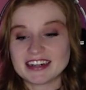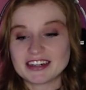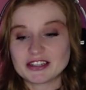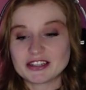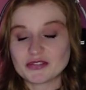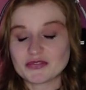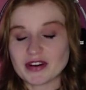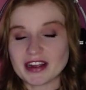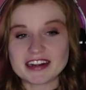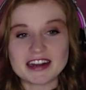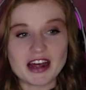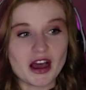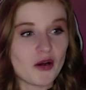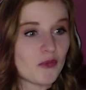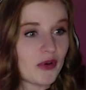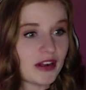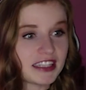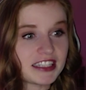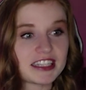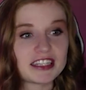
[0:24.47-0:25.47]
to find out
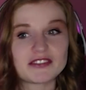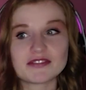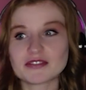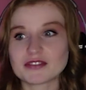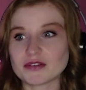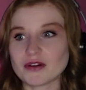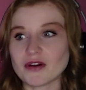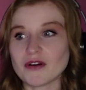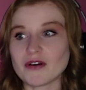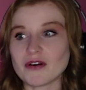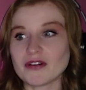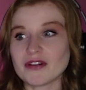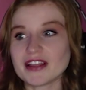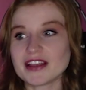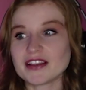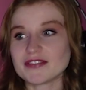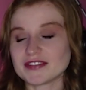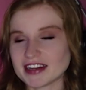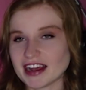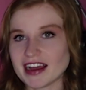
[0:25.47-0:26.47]
once and for all
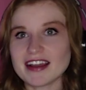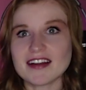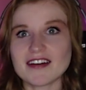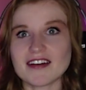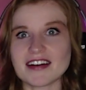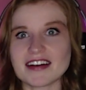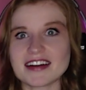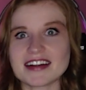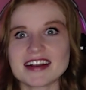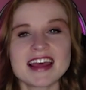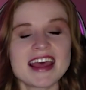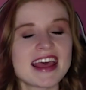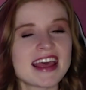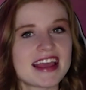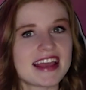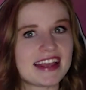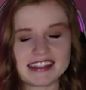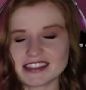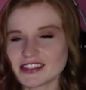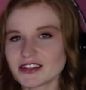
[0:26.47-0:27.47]
if Die Hard
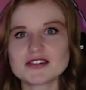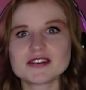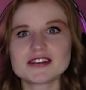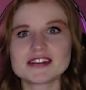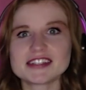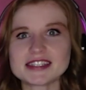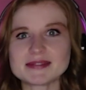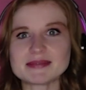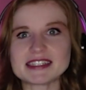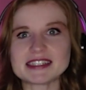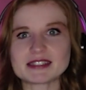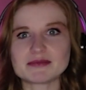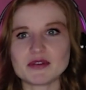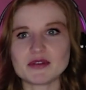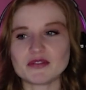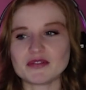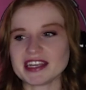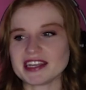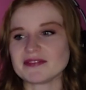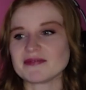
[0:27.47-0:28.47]
is a Christmas
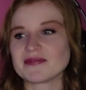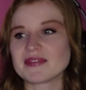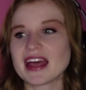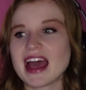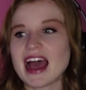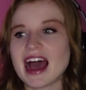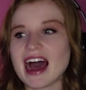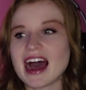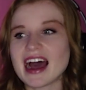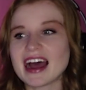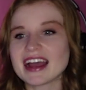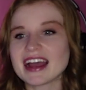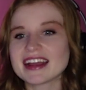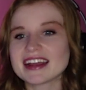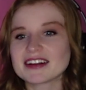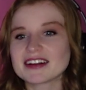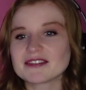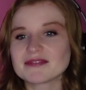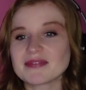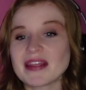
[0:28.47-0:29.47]
movie.
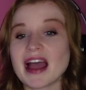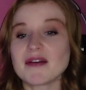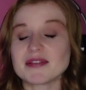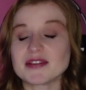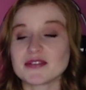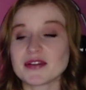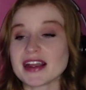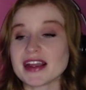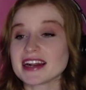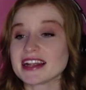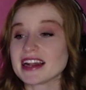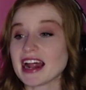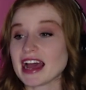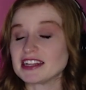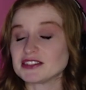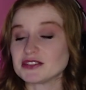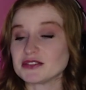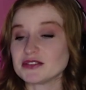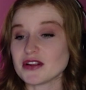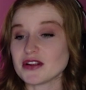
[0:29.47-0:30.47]
I mean, granted, I
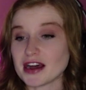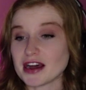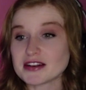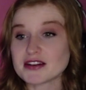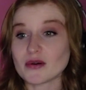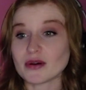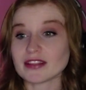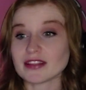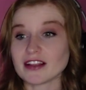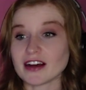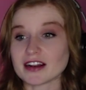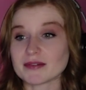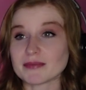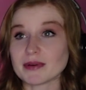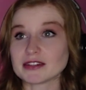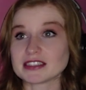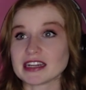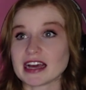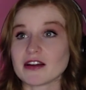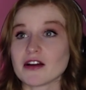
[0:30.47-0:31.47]
do not know a lot
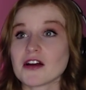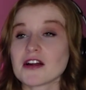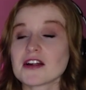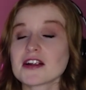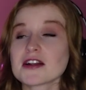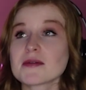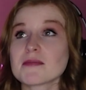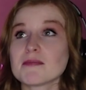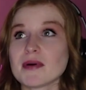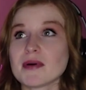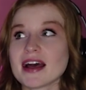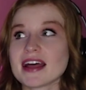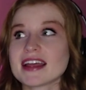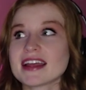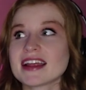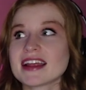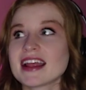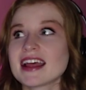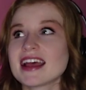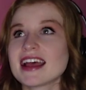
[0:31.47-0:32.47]
about Die Hard, but
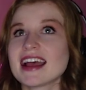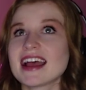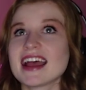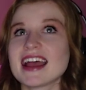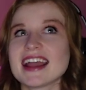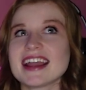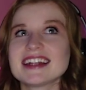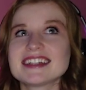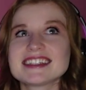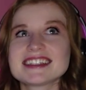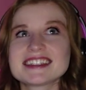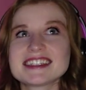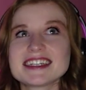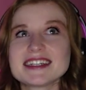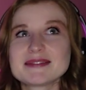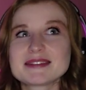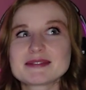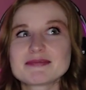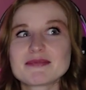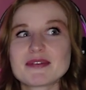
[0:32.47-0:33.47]
it just
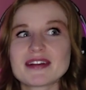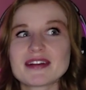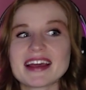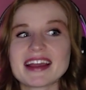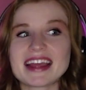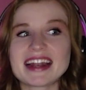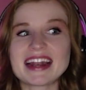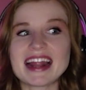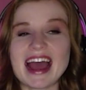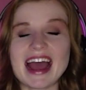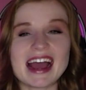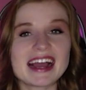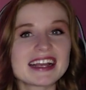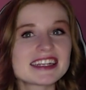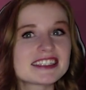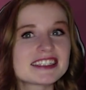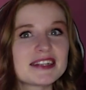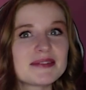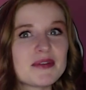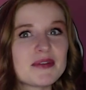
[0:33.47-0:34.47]
seems more like an
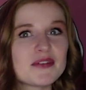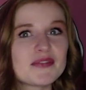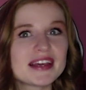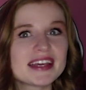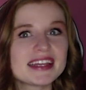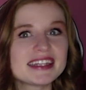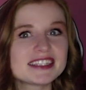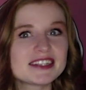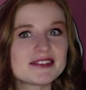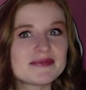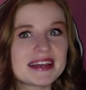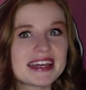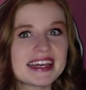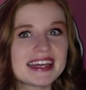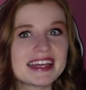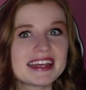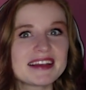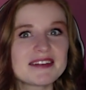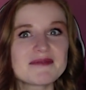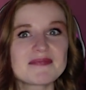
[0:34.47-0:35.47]
action movie to
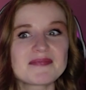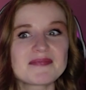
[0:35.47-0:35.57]
me.